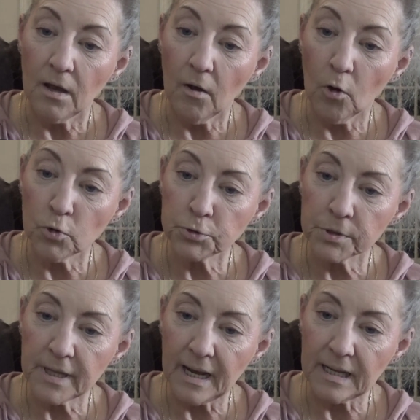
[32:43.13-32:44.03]
Ultra
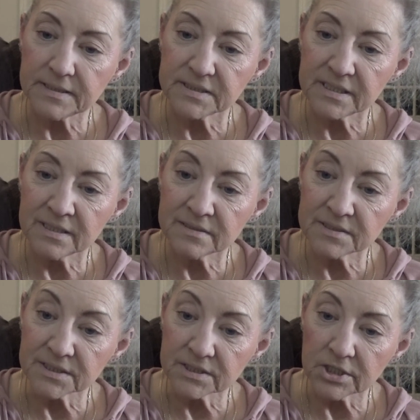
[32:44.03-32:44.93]
Last
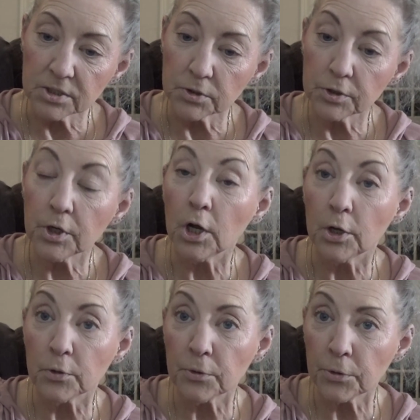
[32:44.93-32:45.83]
Instant Color
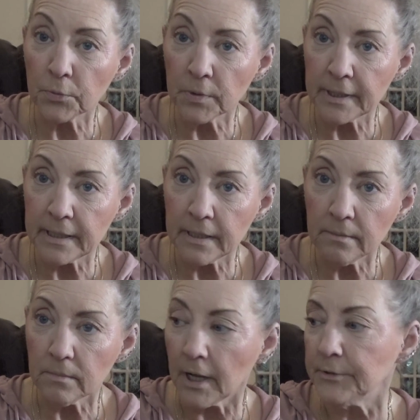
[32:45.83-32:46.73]
03.
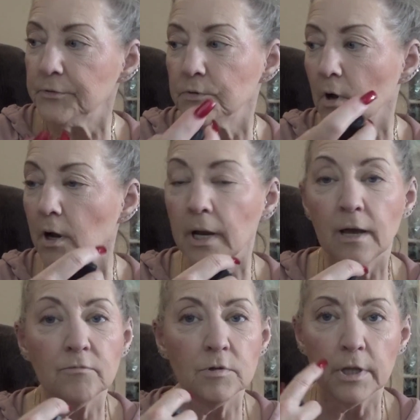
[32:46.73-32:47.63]
I do not
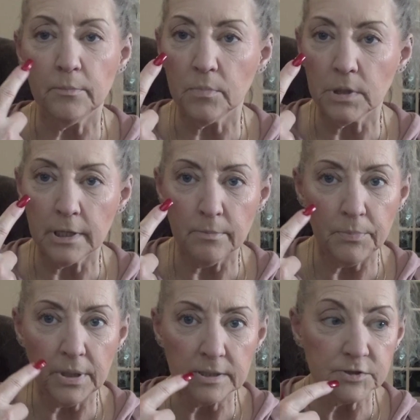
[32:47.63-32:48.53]
have a lip
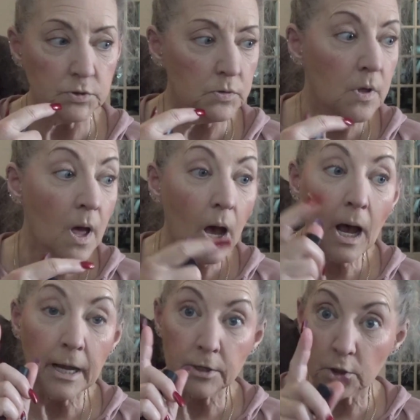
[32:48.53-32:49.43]
pencil.
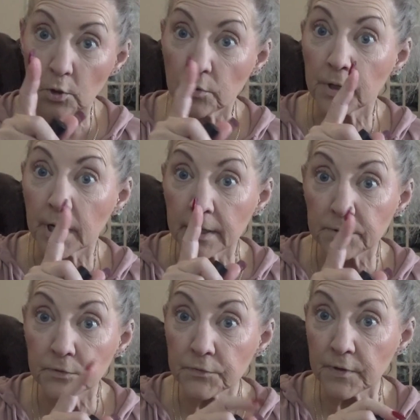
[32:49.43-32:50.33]
I know that I
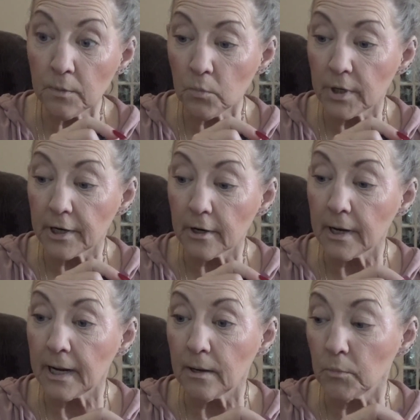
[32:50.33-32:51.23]
do somewhere,
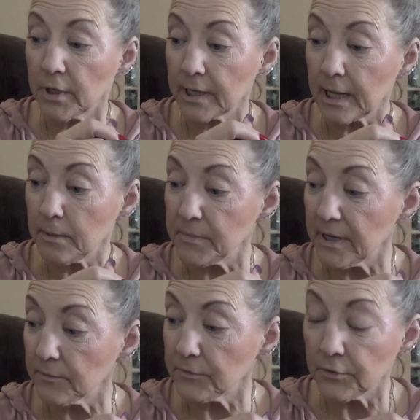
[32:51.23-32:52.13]
and when it came
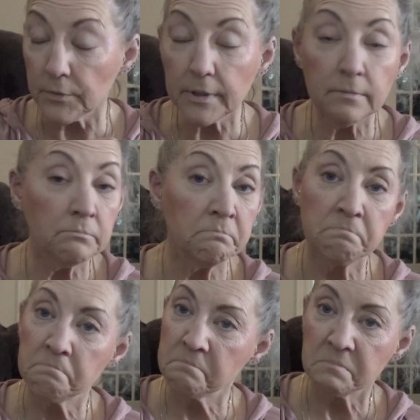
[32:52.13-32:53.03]
down to it,
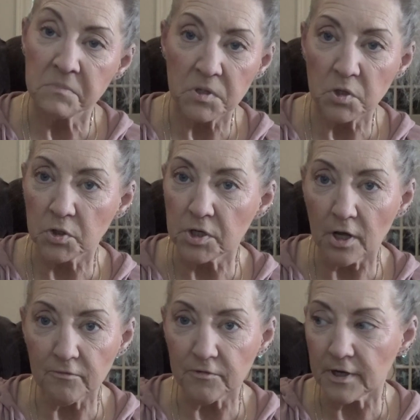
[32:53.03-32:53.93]
could
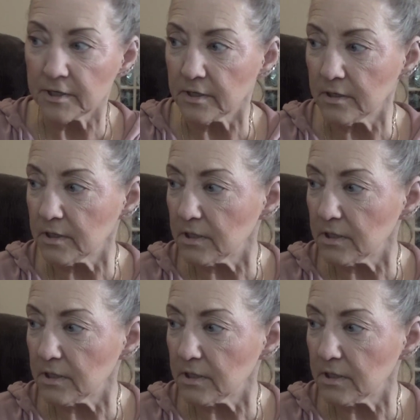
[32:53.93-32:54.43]
not find it.